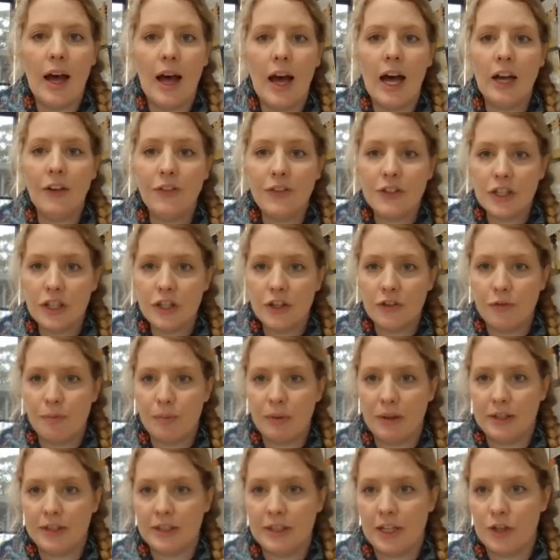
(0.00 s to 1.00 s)
After you've
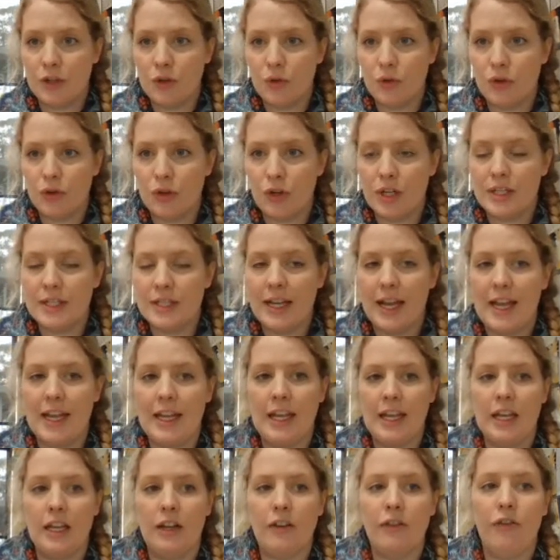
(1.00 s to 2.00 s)
done your note
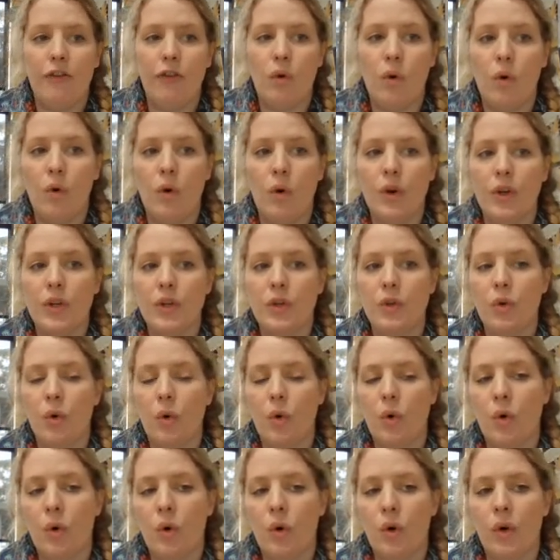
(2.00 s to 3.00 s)
taking for
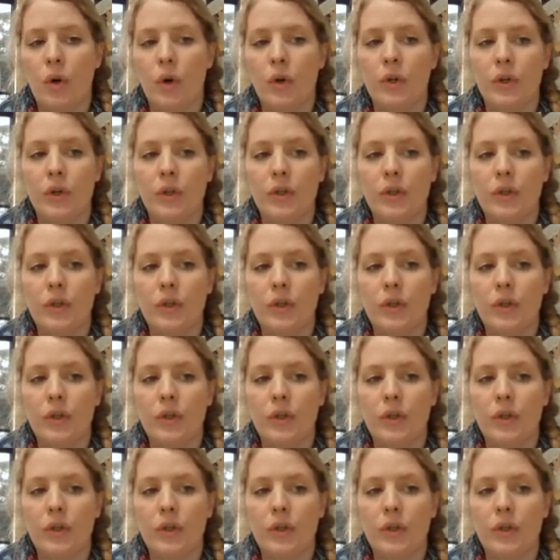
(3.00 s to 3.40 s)
your